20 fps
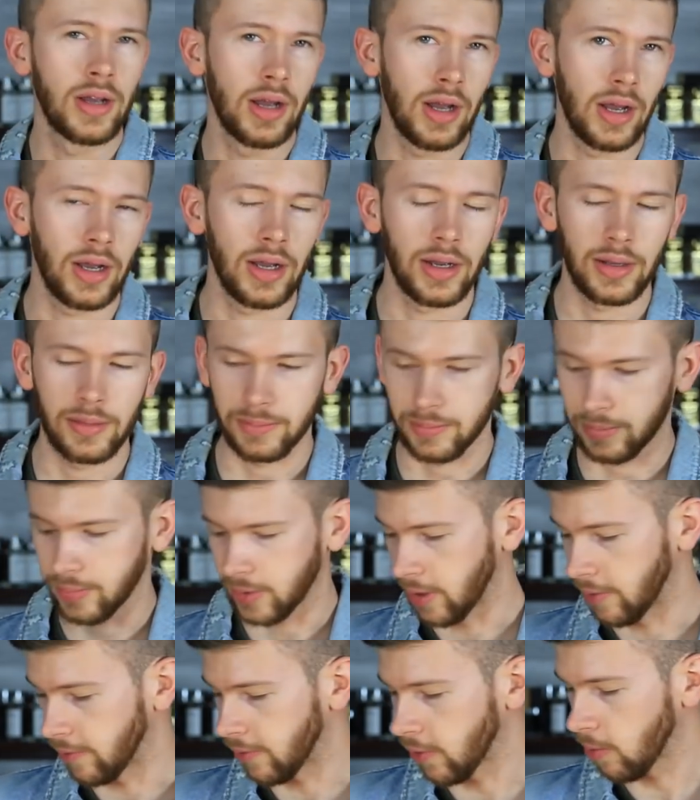Um,
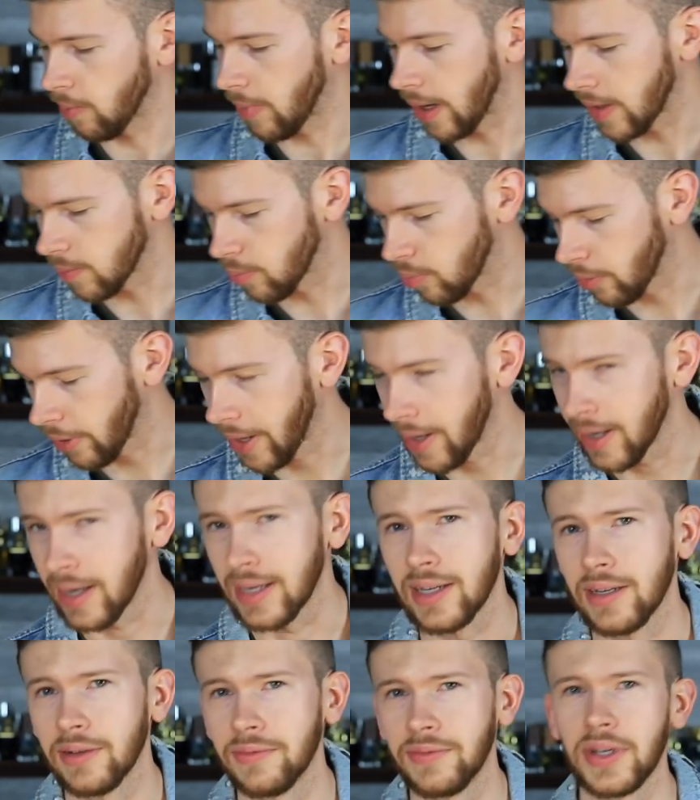confirmed by the brand. I
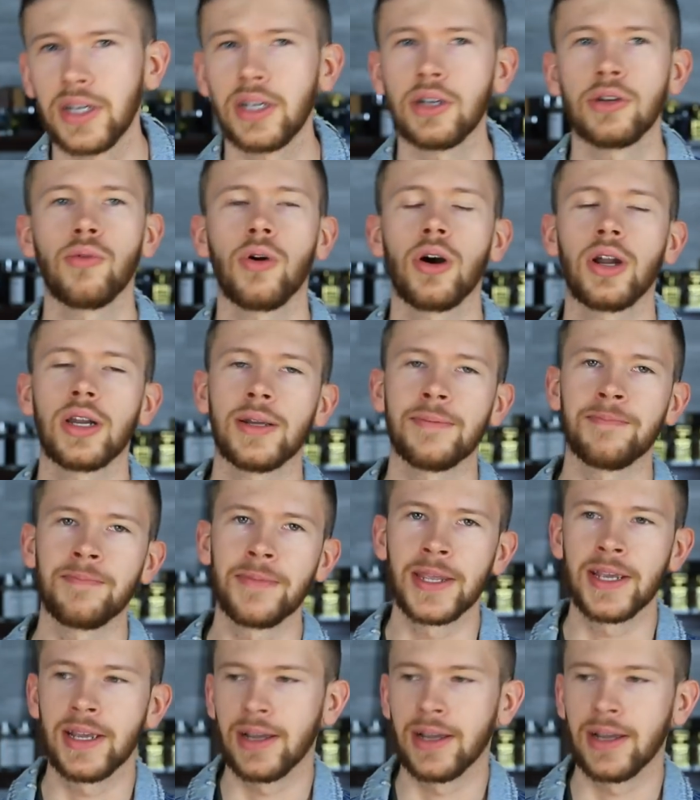did a video on it.